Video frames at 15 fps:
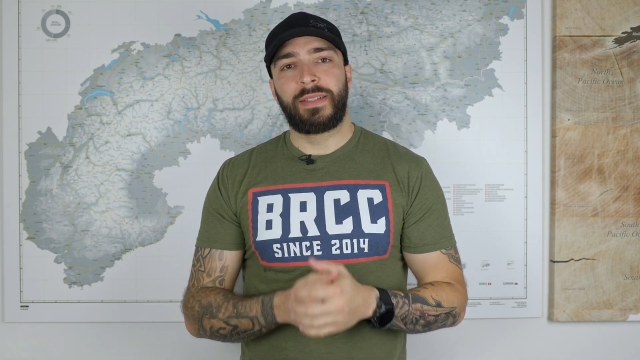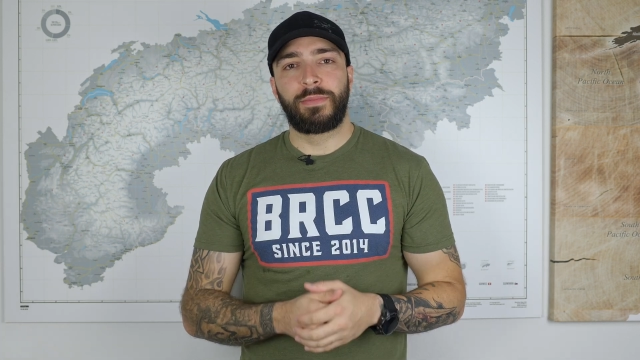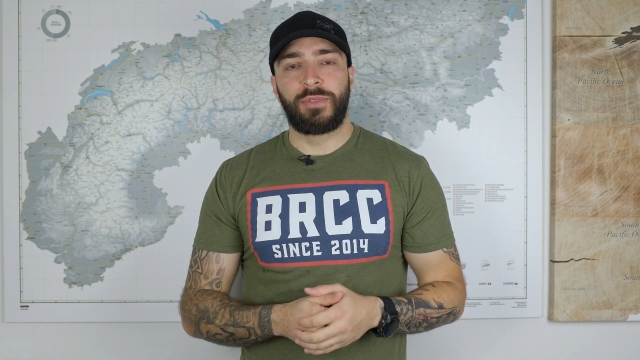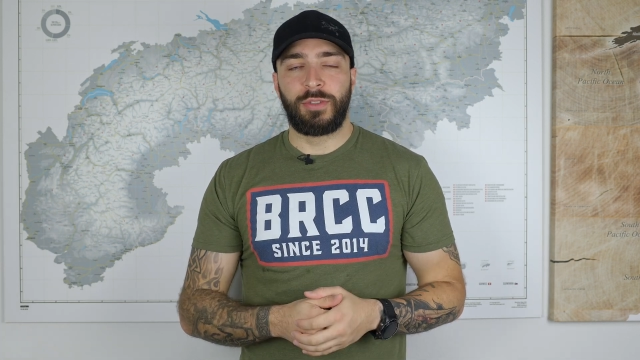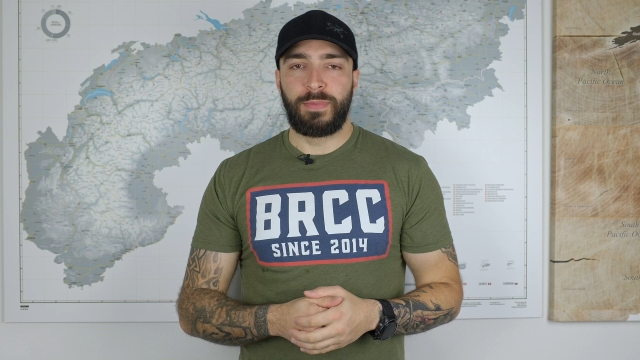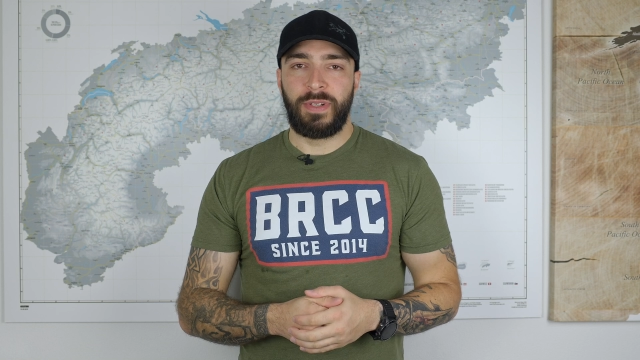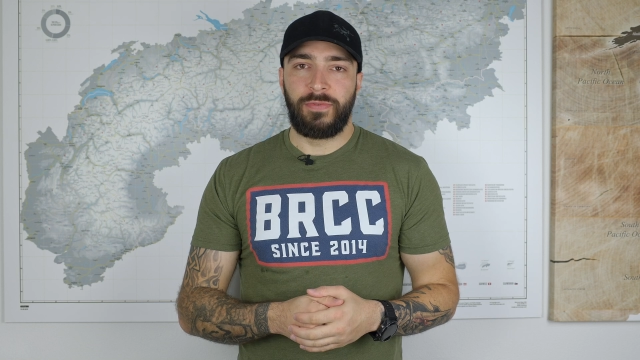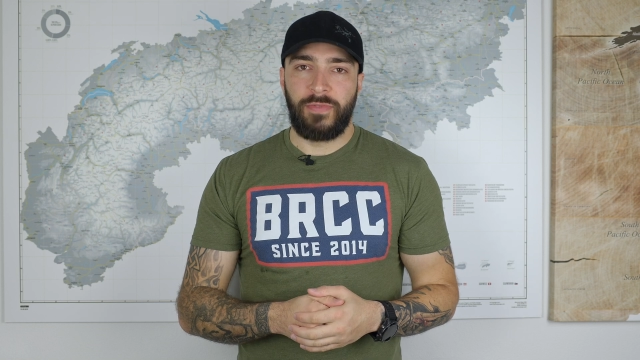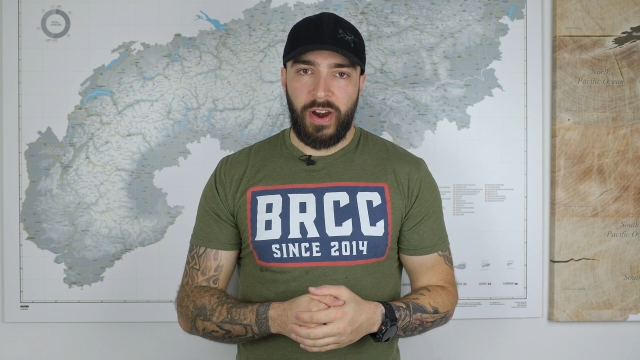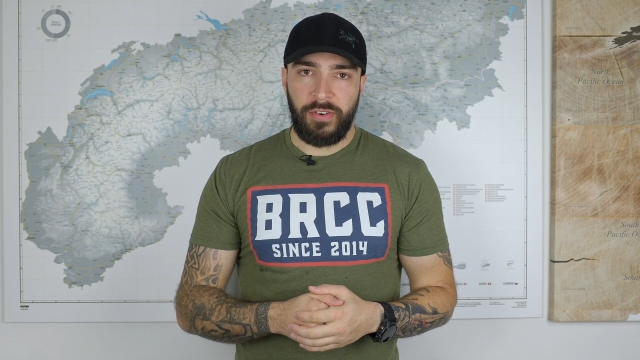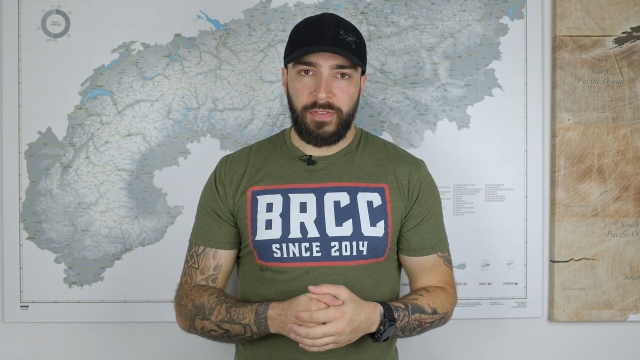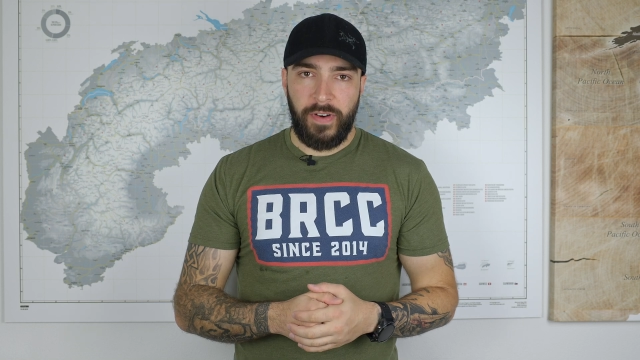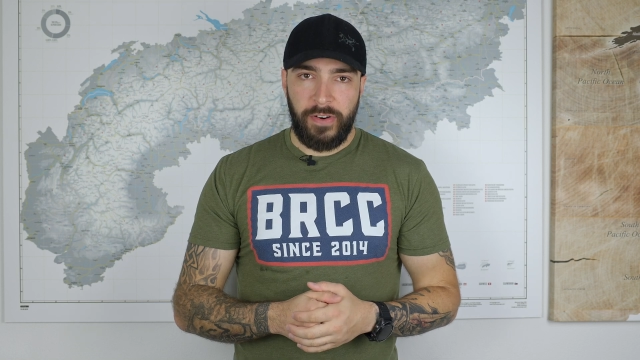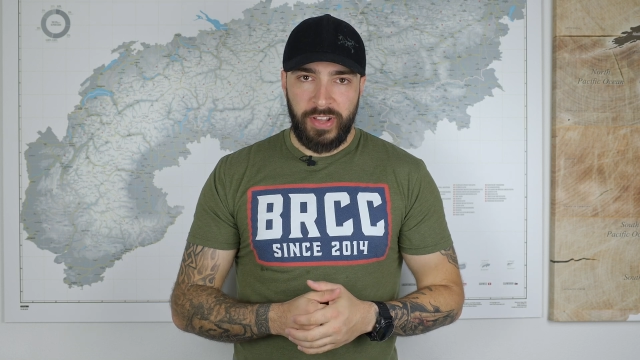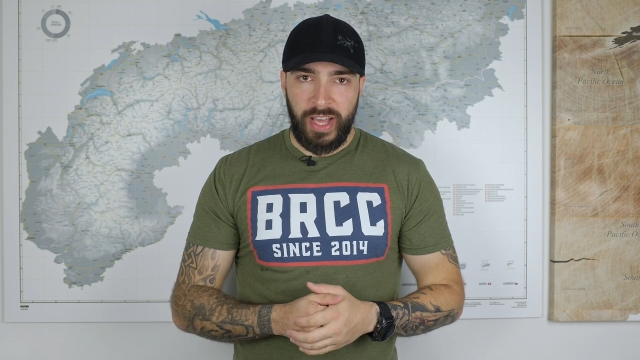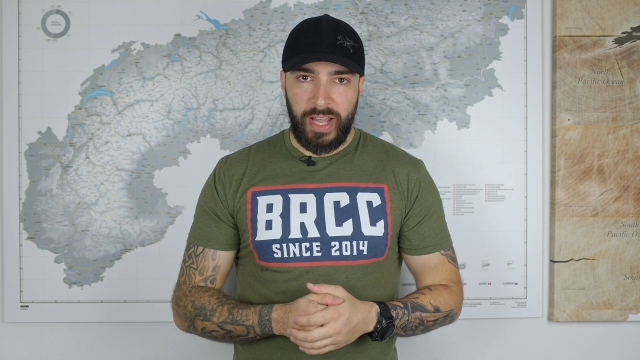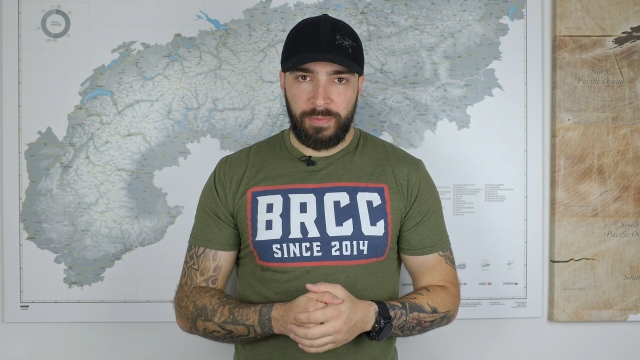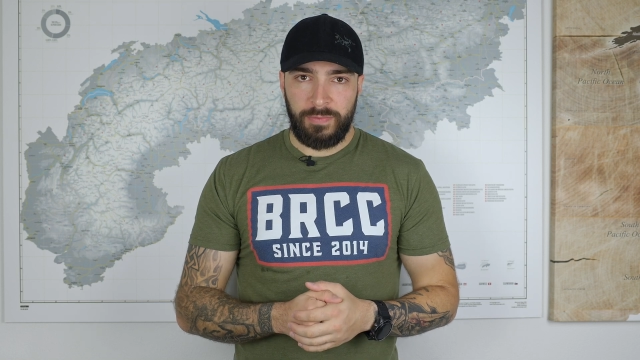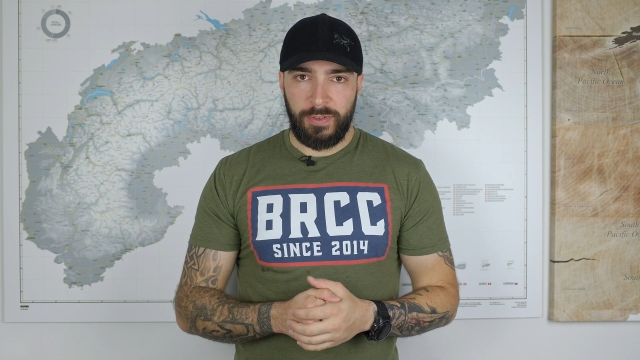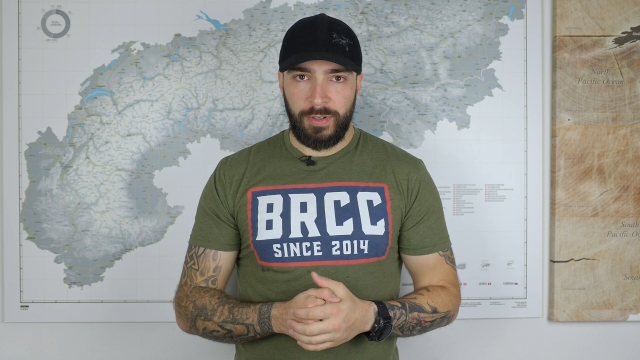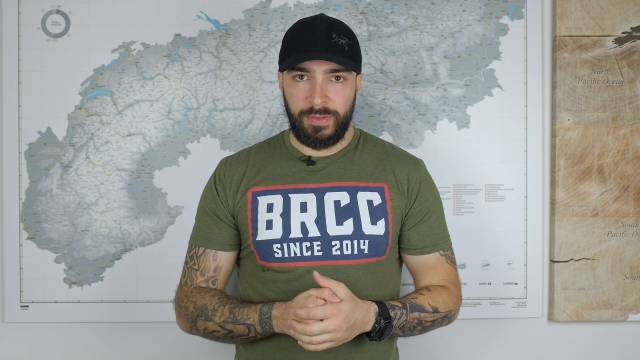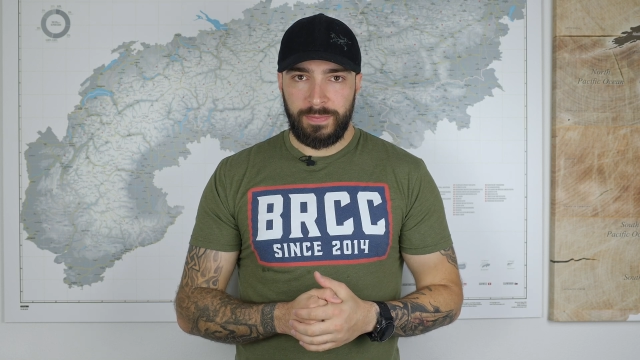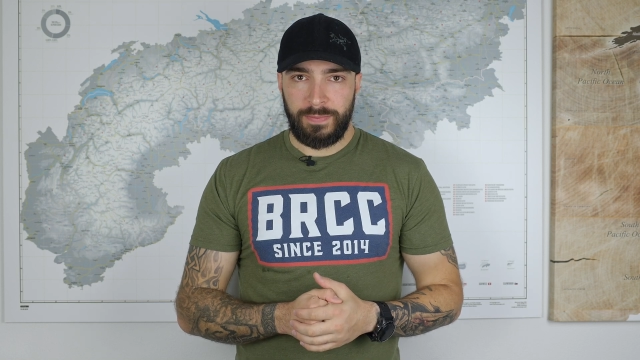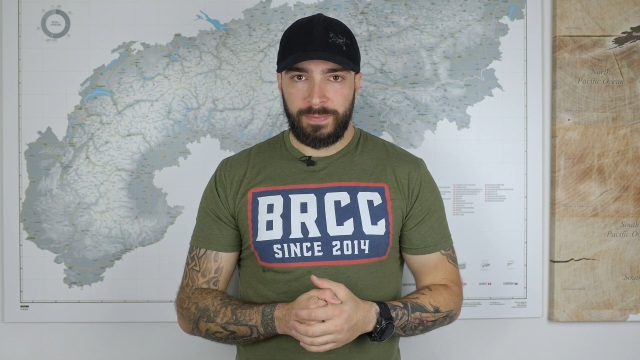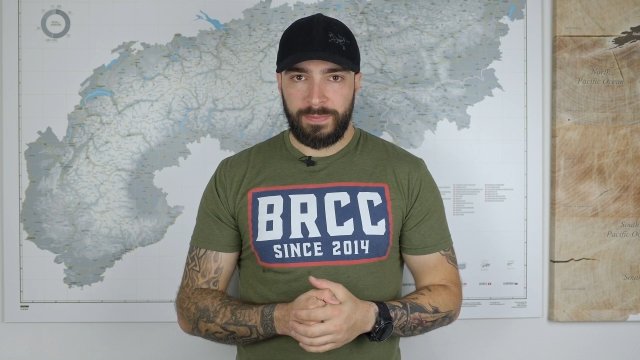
them to be very, very helpful.